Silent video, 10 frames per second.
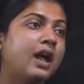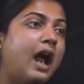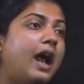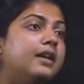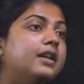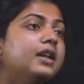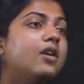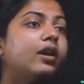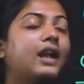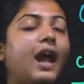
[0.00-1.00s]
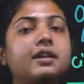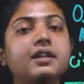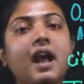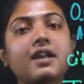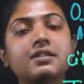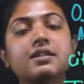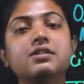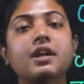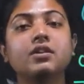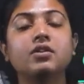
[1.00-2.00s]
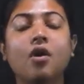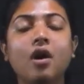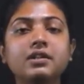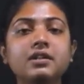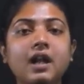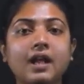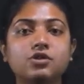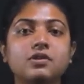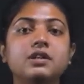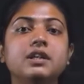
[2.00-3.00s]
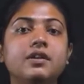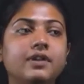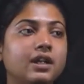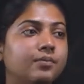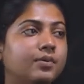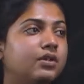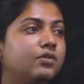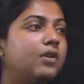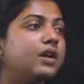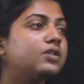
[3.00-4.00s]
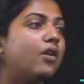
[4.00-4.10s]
And inorganic acids are not naturally available to us,